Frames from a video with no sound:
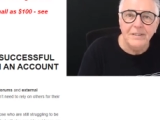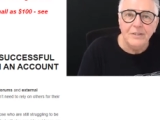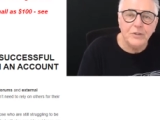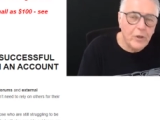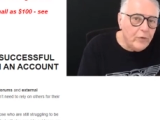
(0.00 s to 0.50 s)

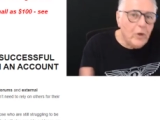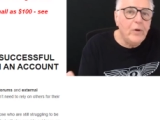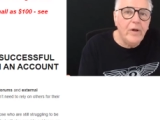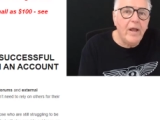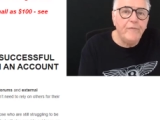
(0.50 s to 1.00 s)
So you
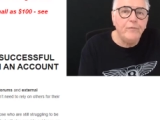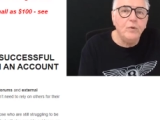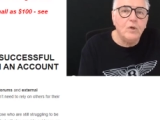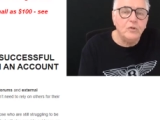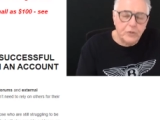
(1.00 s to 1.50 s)
have
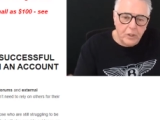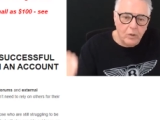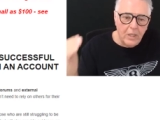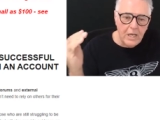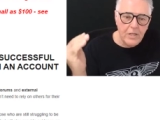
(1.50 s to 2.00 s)
full
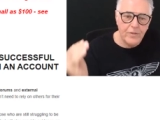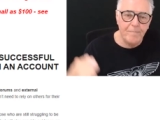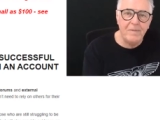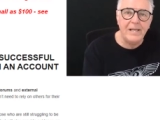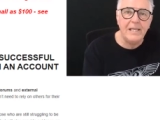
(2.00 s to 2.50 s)
control. The
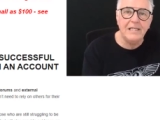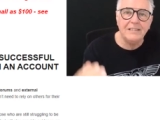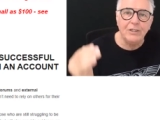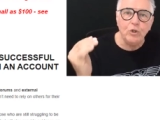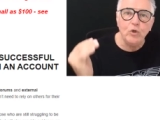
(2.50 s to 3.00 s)
money is
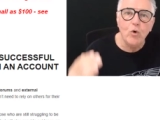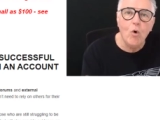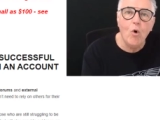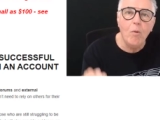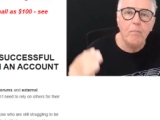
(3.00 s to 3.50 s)
in
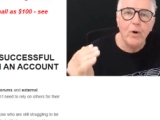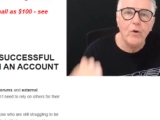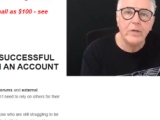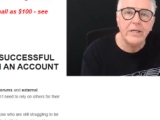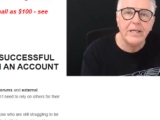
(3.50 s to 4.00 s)
your
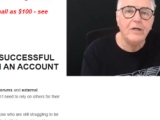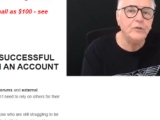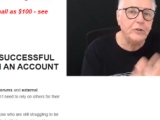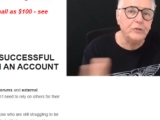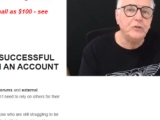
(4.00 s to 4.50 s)
broker
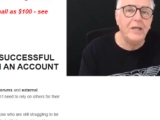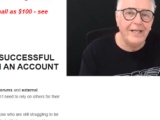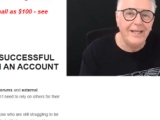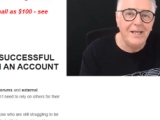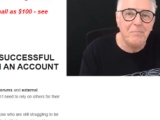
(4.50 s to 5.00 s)
account. You can
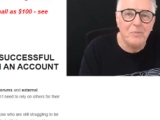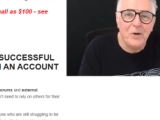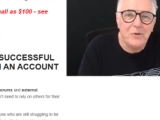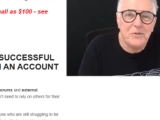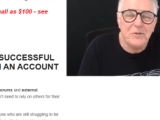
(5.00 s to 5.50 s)
trade any
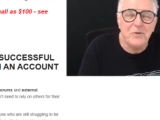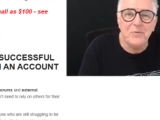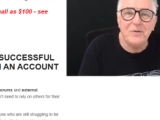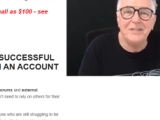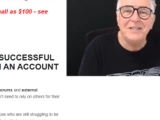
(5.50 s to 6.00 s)
broker you
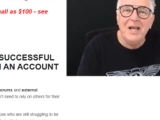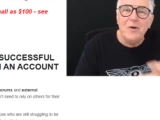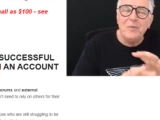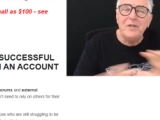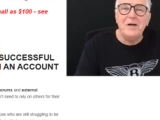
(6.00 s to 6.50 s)
want.
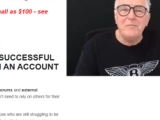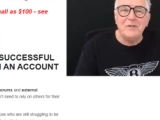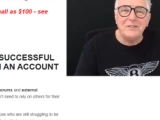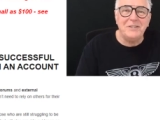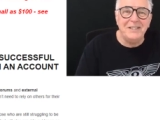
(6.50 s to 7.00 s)
We don't
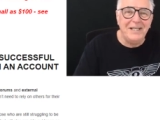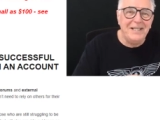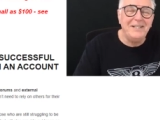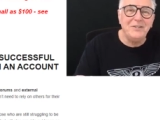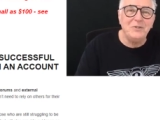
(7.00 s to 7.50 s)
want
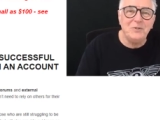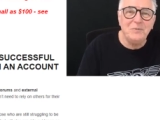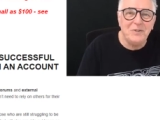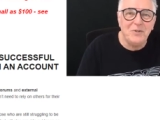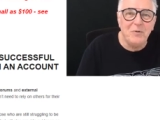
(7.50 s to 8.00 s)
anything to do
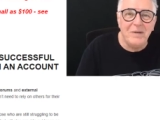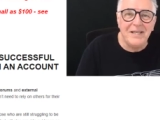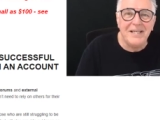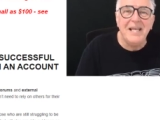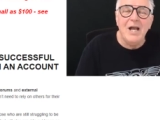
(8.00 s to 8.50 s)
with your money.